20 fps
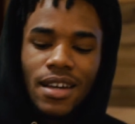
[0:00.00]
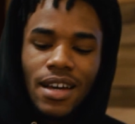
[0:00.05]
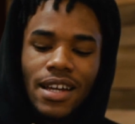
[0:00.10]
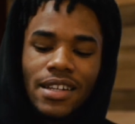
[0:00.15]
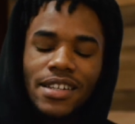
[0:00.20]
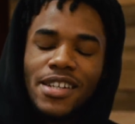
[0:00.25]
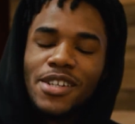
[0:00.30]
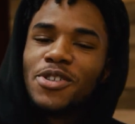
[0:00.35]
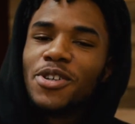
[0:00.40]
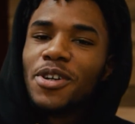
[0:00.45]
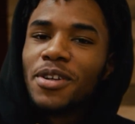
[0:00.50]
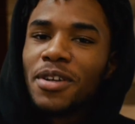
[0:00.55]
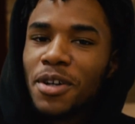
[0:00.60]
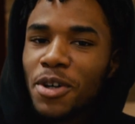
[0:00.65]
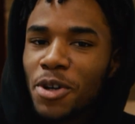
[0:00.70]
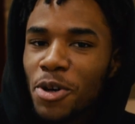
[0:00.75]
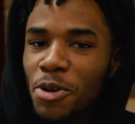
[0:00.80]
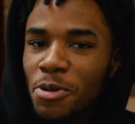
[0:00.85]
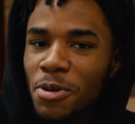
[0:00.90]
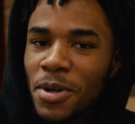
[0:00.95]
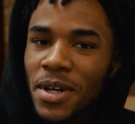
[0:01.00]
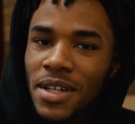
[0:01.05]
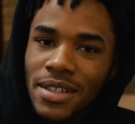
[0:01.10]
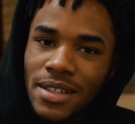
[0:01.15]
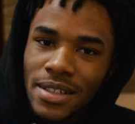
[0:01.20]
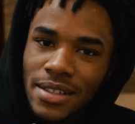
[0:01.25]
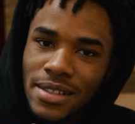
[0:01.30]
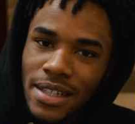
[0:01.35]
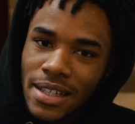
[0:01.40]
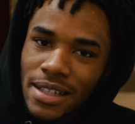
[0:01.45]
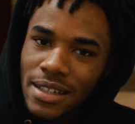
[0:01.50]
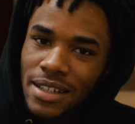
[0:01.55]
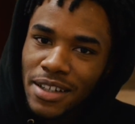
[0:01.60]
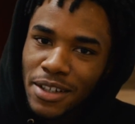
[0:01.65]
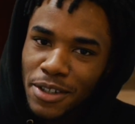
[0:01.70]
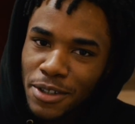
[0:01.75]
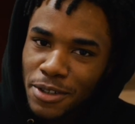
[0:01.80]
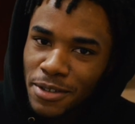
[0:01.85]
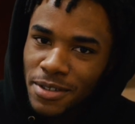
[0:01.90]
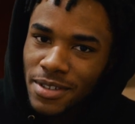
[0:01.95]
I need y'all to go under Jalen
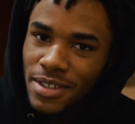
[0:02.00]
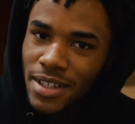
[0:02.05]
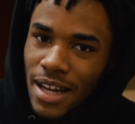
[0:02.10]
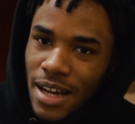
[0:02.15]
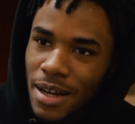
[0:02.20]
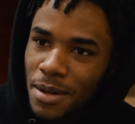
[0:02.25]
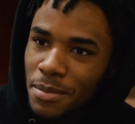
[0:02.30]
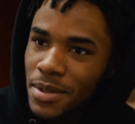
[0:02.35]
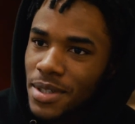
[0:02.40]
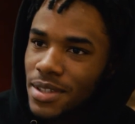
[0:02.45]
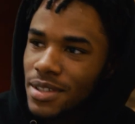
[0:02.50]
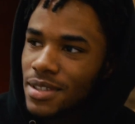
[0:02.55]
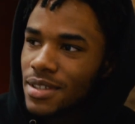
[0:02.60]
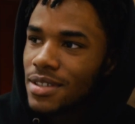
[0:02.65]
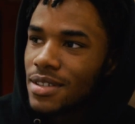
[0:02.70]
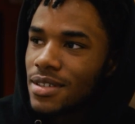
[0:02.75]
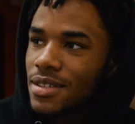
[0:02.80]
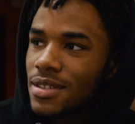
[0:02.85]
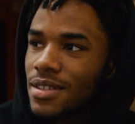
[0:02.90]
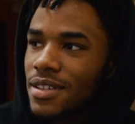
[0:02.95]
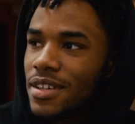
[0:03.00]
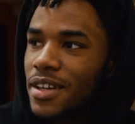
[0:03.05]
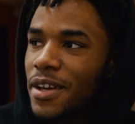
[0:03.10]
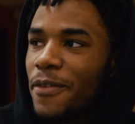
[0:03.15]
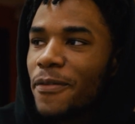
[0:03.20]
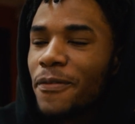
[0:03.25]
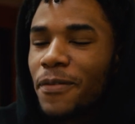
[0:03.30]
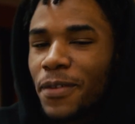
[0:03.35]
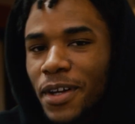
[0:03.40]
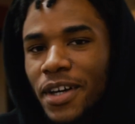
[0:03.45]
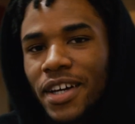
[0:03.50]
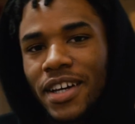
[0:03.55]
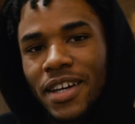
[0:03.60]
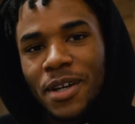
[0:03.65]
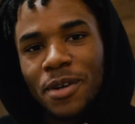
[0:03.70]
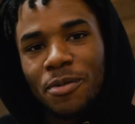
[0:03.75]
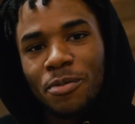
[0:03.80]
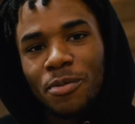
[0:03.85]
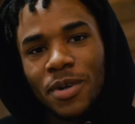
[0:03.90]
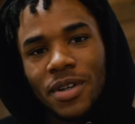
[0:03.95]
Hurts' comments and flood
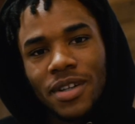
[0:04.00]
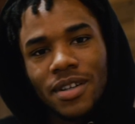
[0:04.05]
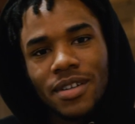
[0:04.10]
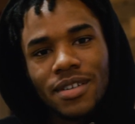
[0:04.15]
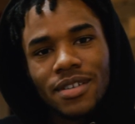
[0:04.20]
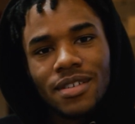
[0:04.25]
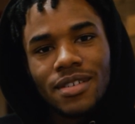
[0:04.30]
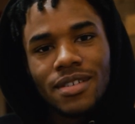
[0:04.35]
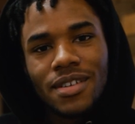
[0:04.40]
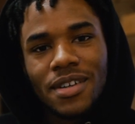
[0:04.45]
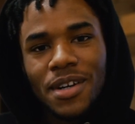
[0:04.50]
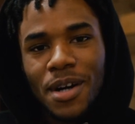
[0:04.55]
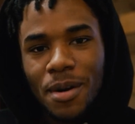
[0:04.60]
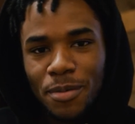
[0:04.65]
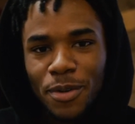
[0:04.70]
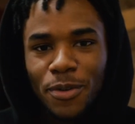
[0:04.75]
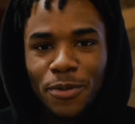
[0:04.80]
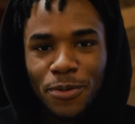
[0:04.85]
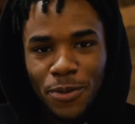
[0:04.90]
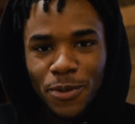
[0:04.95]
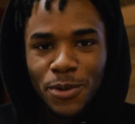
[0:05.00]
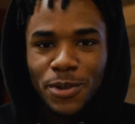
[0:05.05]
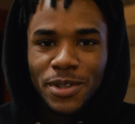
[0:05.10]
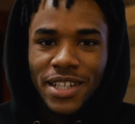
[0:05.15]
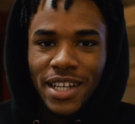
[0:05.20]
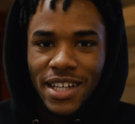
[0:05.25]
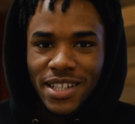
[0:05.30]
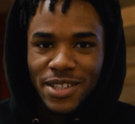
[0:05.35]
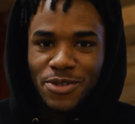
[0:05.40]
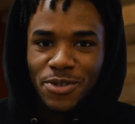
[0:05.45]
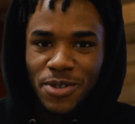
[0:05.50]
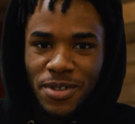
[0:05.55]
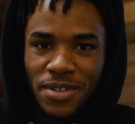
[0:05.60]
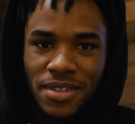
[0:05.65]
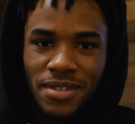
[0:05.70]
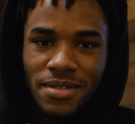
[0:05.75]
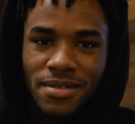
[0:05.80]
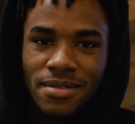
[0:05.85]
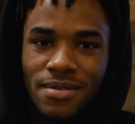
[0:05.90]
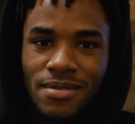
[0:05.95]
him with come to Full Size Run."
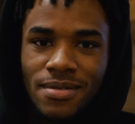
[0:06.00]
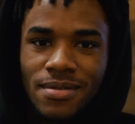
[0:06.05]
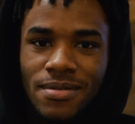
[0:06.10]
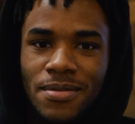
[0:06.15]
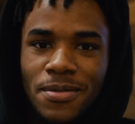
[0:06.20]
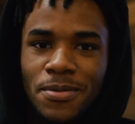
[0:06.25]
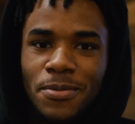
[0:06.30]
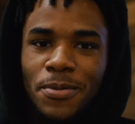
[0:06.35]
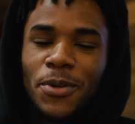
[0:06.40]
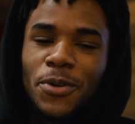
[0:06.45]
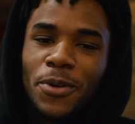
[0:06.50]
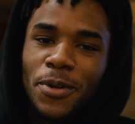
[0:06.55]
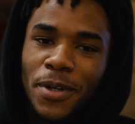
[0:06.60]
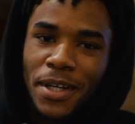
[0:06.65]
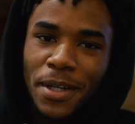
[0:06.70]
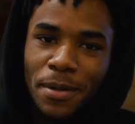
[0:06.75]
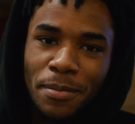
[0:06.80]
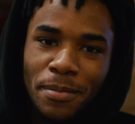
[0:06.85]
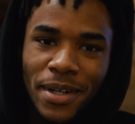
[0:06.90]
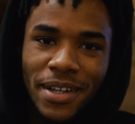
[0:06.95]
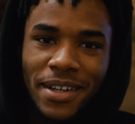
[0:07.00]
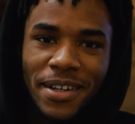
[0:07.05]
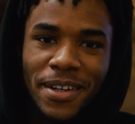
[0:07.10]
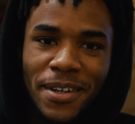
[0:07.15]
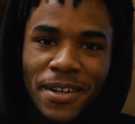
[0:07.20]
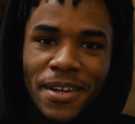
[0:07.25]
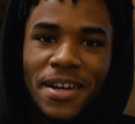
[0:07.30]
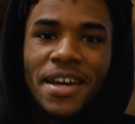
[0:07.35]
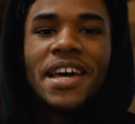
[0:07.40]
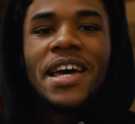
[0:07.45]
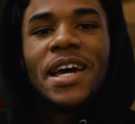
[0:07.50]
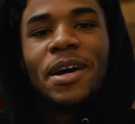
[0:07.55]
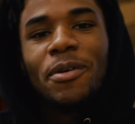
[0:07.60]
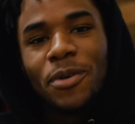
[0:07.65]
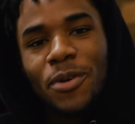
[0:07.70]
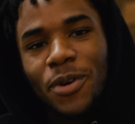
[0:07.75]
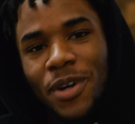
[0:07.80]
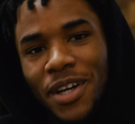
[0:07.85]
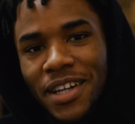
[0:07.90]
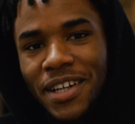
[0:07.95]
We're gonna get him in here and we're
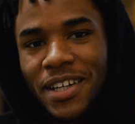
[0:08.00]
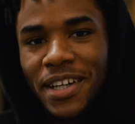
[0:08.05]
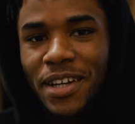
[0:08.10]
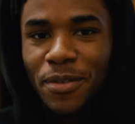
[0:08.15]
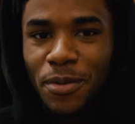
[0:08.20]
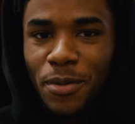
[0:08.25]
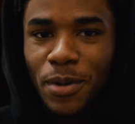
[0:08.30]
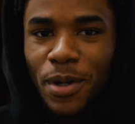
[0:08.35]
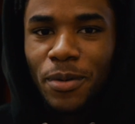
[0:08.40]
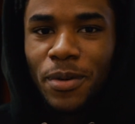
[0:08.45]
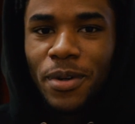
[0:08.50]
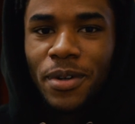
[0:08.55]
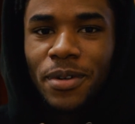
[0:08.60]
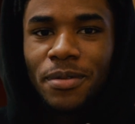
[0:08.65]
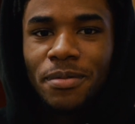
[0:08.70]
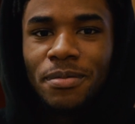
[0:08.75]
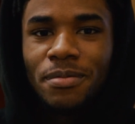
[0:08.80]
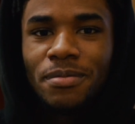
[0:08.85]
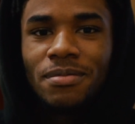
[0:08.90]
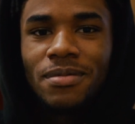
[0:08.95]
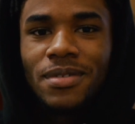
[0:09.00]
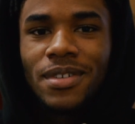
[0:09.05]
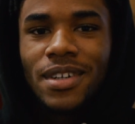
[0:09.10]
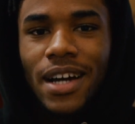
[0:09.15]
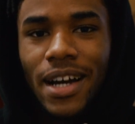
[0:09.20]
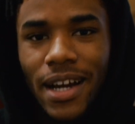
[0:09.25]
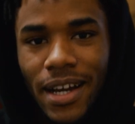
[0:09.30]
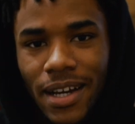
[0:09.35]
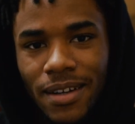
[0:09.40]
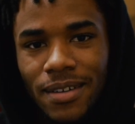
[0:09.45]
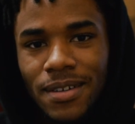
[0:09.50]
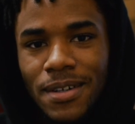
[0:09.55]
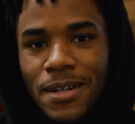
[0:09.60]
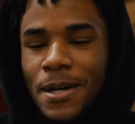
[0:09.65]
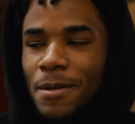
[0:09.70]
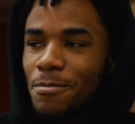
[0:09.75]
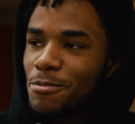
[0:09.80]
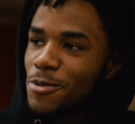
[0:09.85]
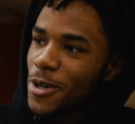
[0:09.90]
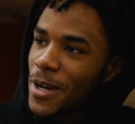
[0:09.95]
gonna get a giveaway with him. All right,
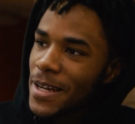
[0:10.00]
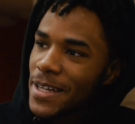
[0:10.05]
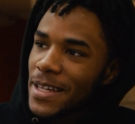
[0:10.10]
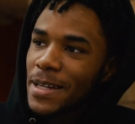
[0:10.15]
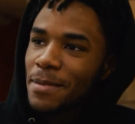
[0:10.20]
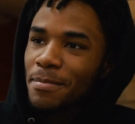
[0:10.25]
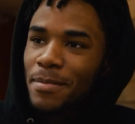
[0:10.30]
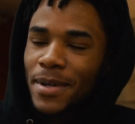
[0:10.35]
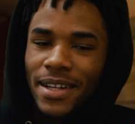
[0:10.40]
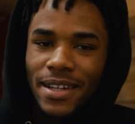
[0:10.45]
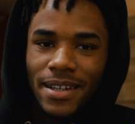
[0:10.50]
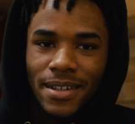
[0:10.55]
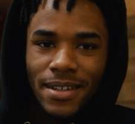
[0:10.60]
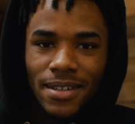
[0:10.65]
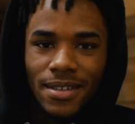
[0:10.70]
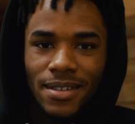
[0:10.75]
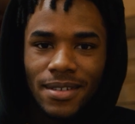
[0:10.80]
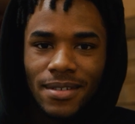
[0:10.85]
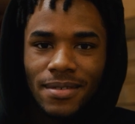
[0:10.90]
try and get him in here.